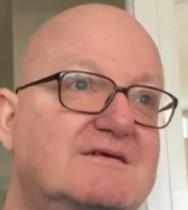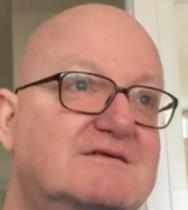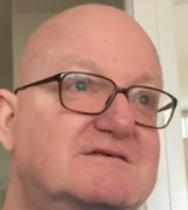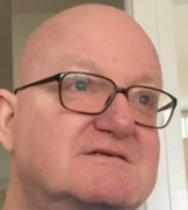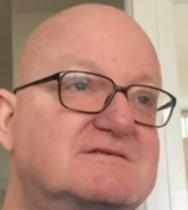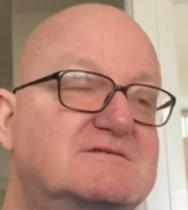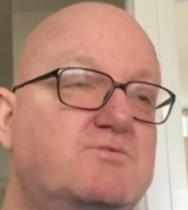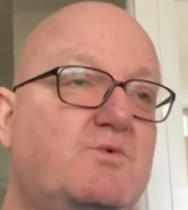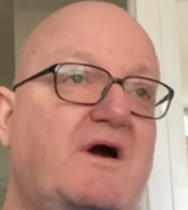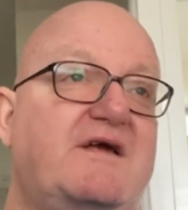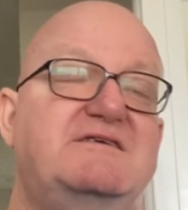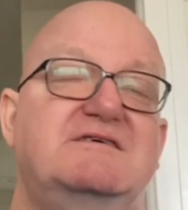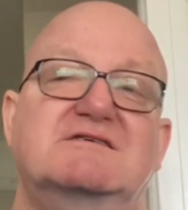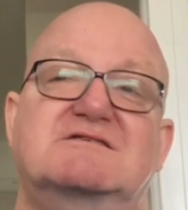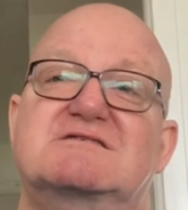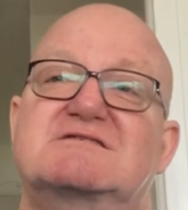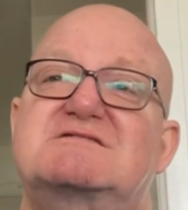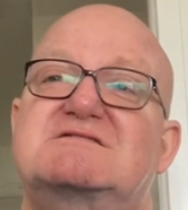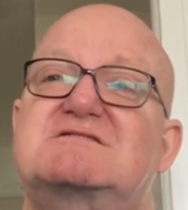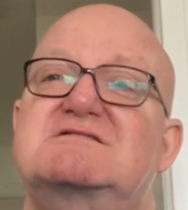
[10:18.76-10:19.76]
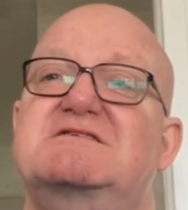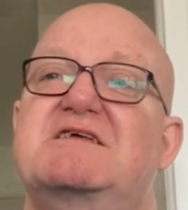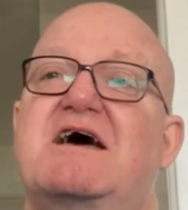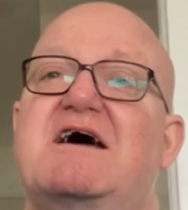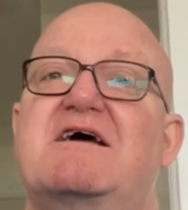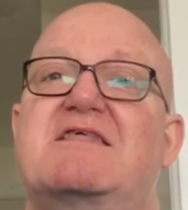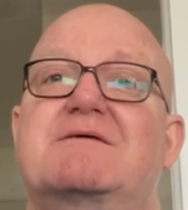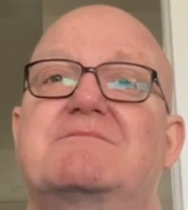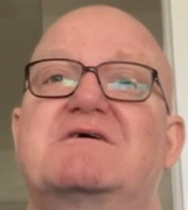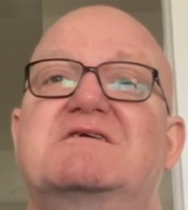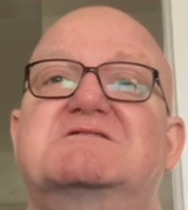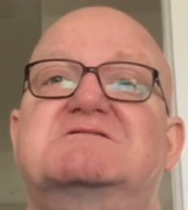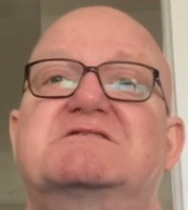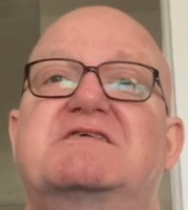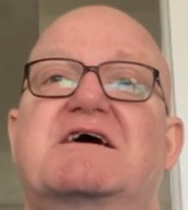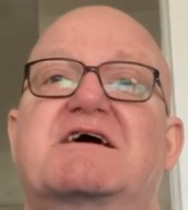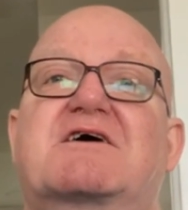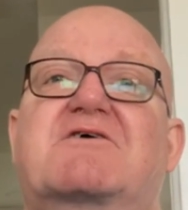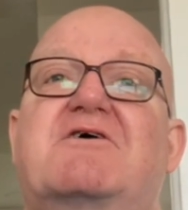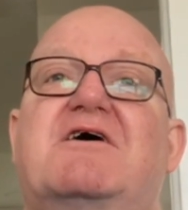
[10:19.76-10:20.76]
just waiting to snare them into
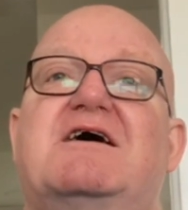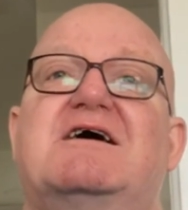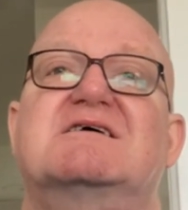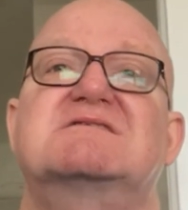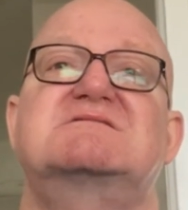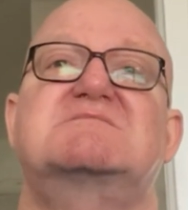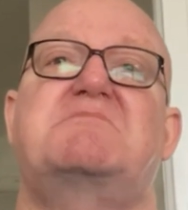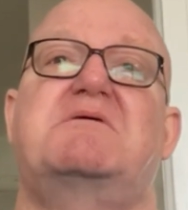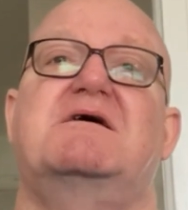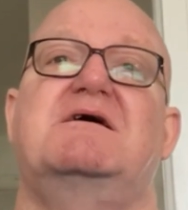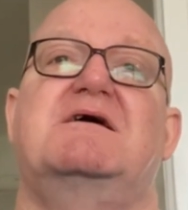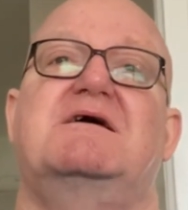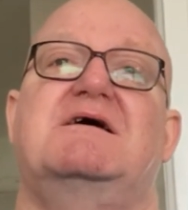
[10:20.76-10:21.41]
their grasp.